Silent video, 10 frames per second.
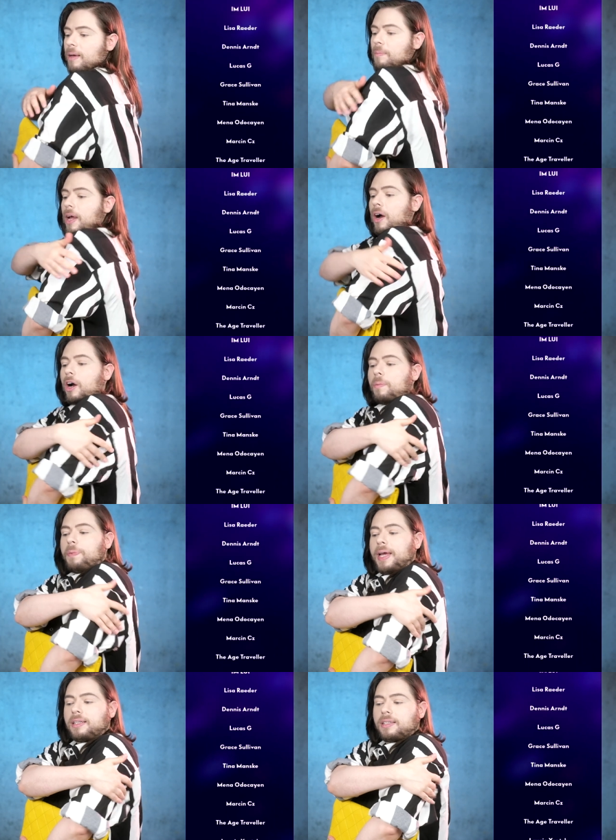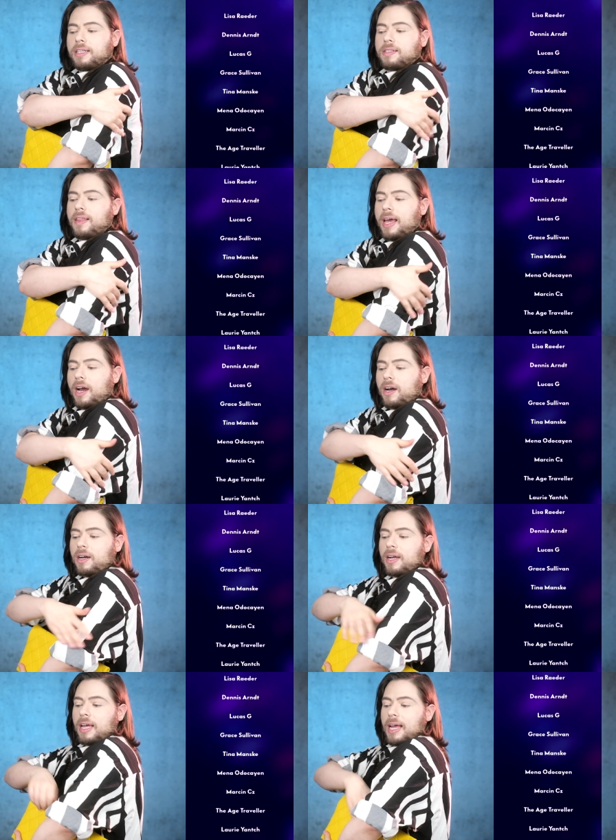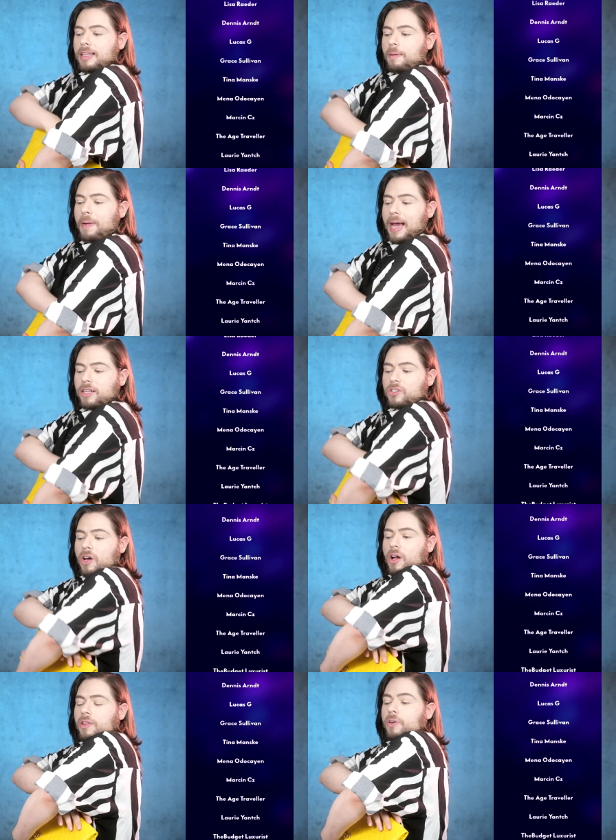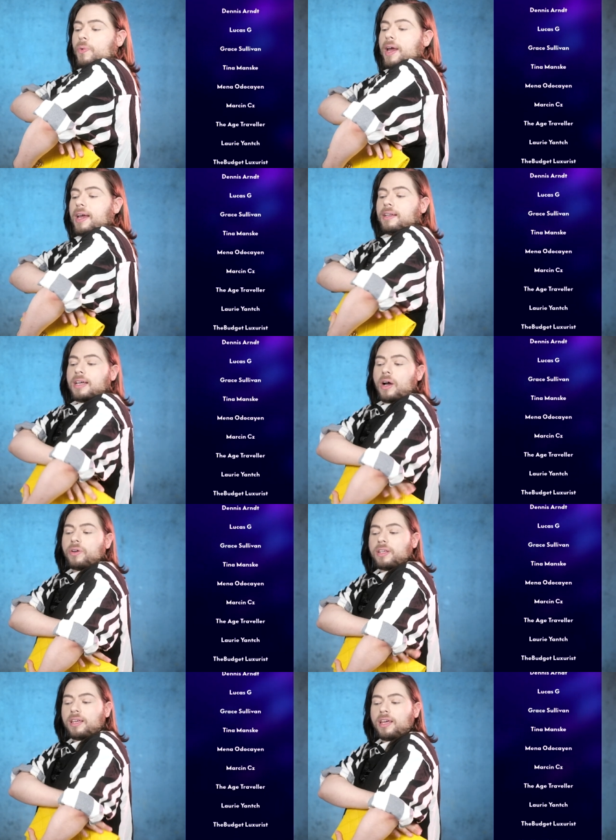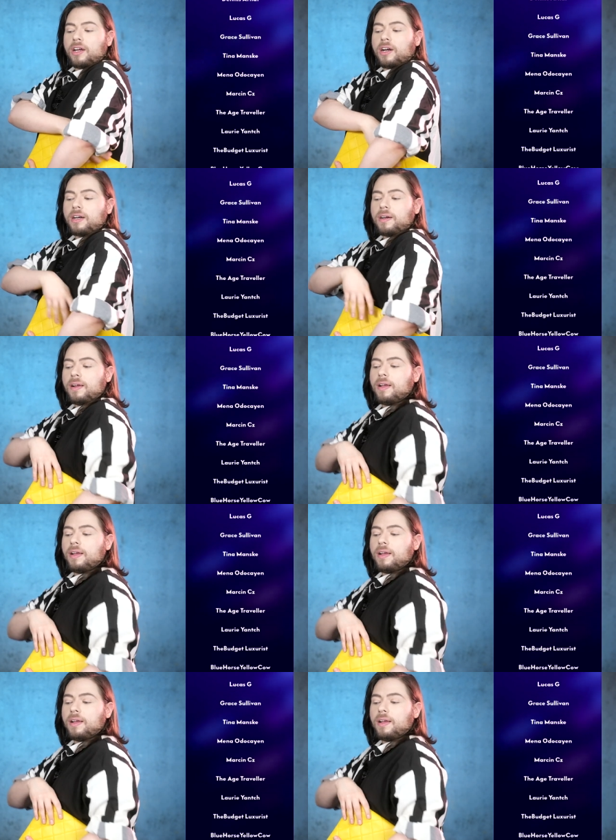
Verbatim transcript: my armpit is there and the bag is all the way down here.